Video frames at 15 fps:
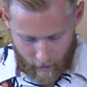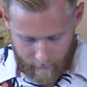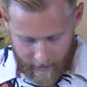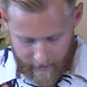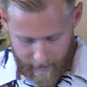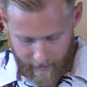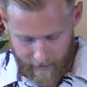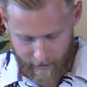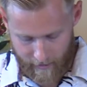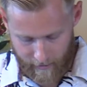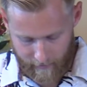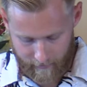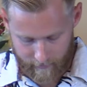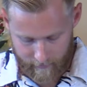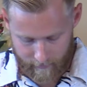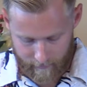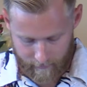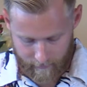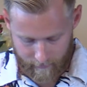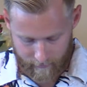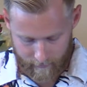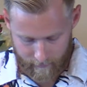me teacher
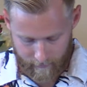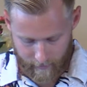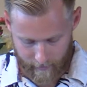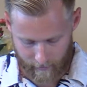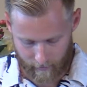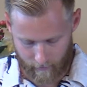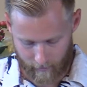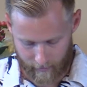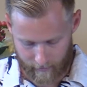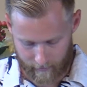and Lord,